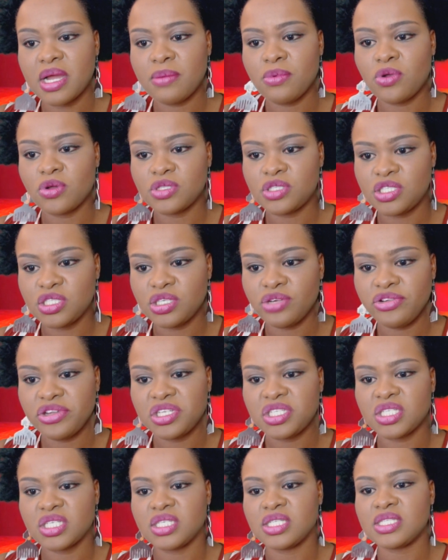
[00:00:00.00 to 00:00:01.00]

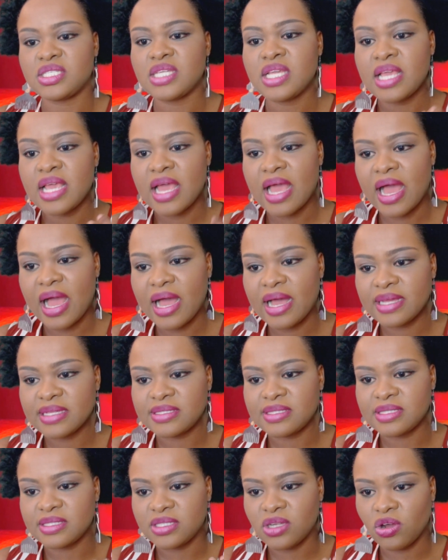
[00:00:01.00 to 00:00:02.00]
considerations
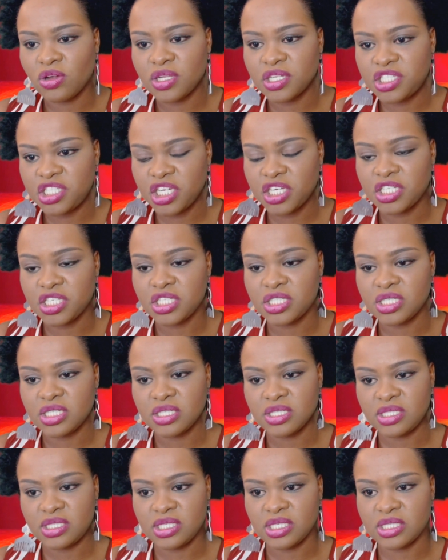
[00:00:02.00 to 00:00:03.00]
as the other changes in
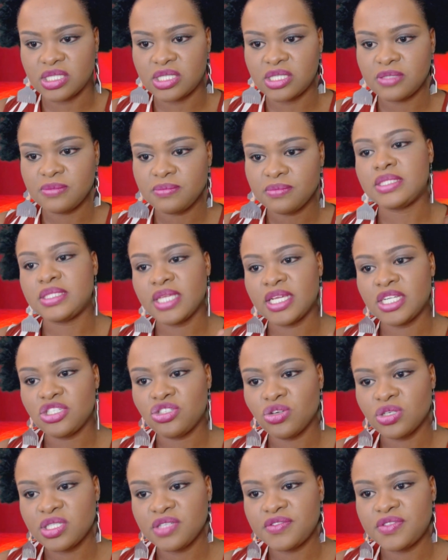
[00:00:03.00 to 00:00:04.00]
the seats. St.
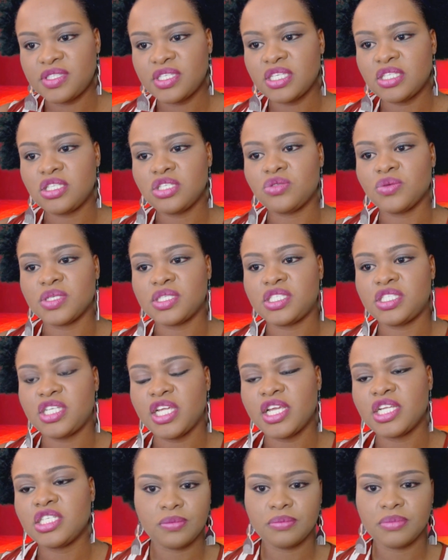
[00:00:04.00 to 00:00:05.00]
Joseph seat, it was
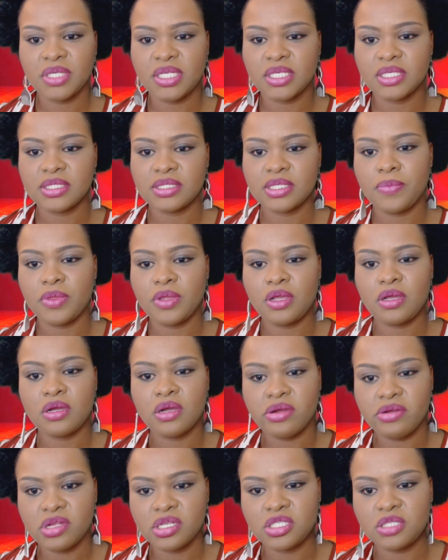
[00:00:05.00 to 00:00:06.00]
changed because the
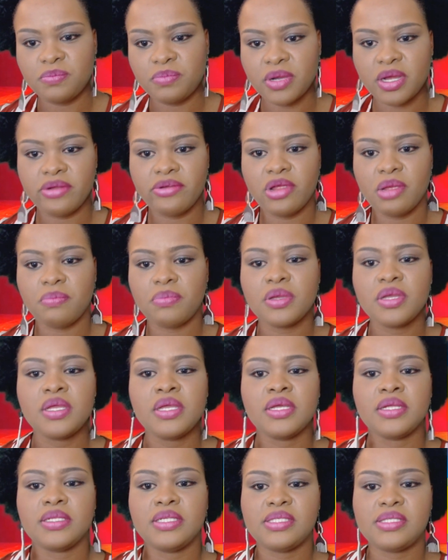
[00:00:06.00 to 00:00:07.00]
current PAREP
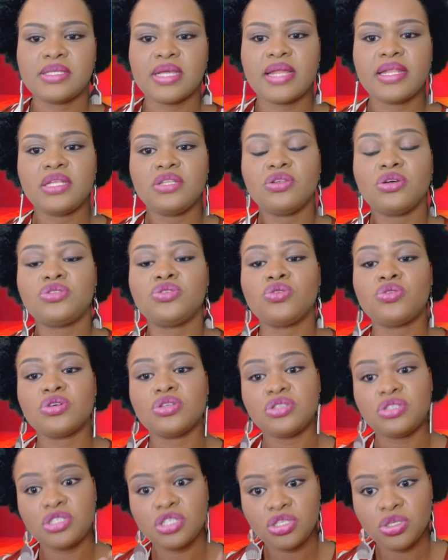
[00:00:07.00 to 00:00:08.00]
decided not to
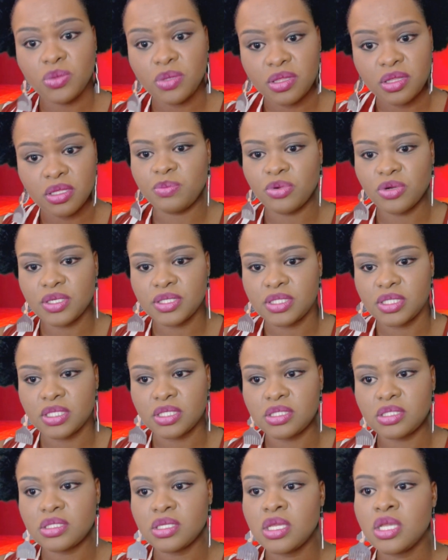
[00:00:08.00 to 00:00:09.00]
continue with the
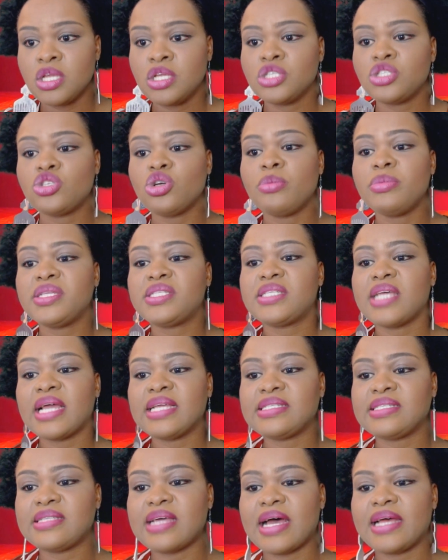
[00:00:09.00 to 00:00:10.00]
politics. So
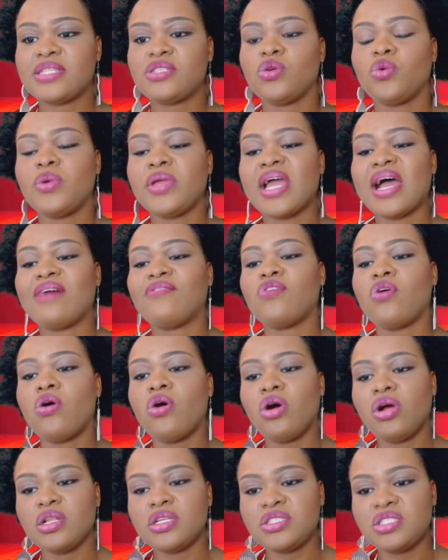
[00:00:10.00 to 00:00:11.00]
besides that, we have
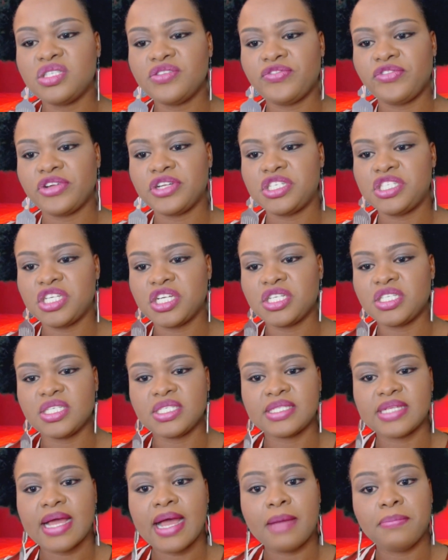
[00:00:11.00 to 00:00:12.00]
all the different
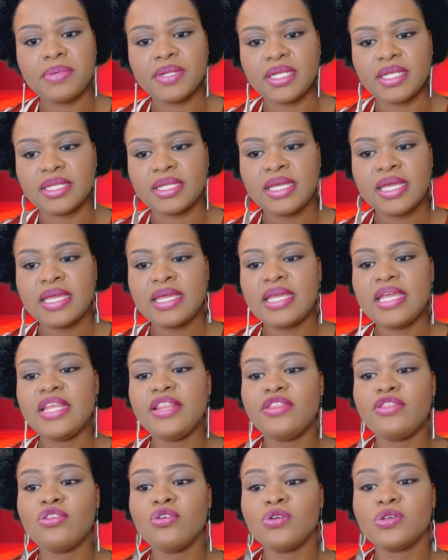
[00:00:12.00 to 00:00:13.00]
changes happening
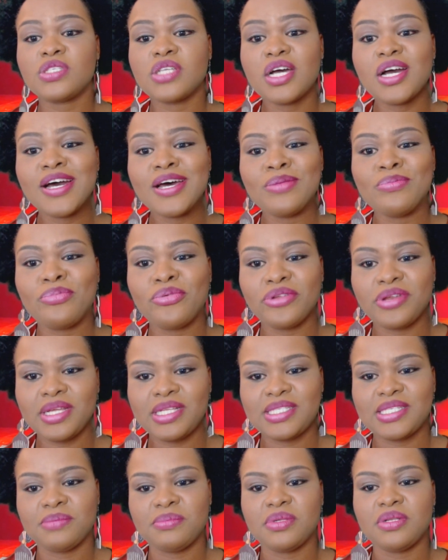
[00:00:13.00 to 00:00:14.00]
in those
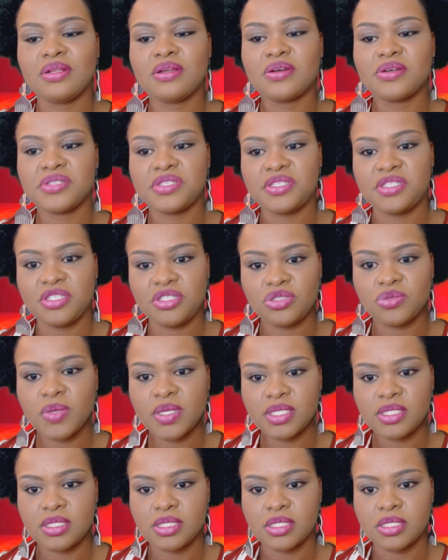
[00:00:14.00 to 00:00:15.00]
unpredictable
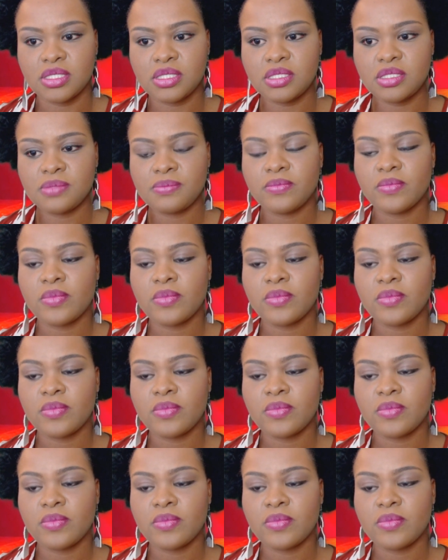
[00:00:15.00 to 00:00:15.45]
constituencies.